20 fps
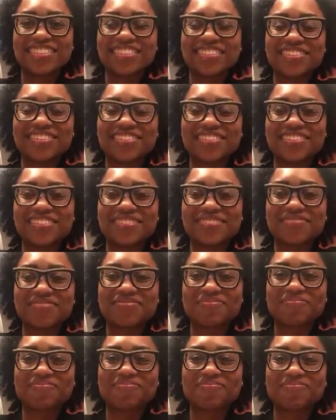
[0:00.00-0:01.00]

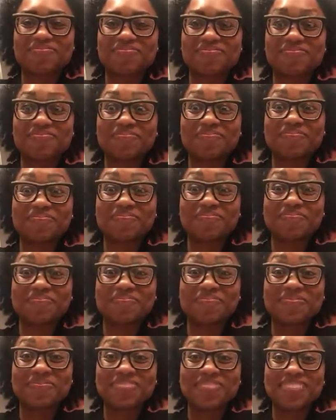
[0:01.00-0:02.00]

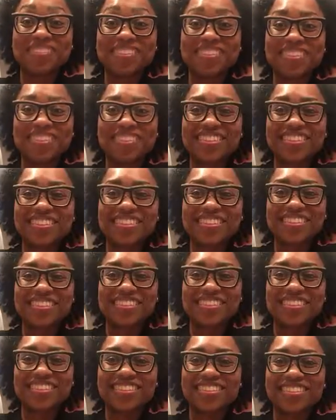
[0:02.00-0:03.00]

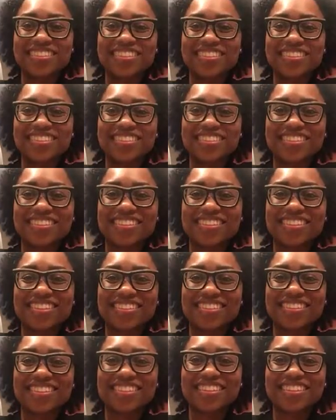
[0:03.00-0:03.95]
No words are spoken by the person on screen.